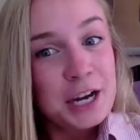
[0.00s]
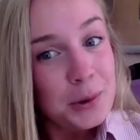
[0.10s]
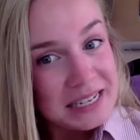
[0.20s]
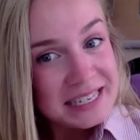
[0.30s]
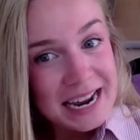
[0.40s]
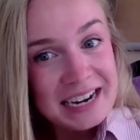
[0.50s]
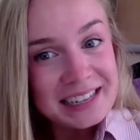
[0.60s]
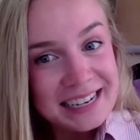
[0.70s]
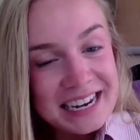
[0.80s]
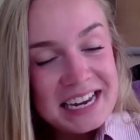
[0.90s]

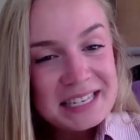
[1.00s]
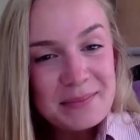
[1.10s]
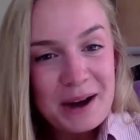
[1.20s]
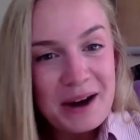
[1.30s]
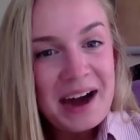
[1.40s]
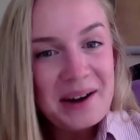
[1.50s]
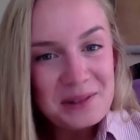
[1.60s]
coincidentally is about how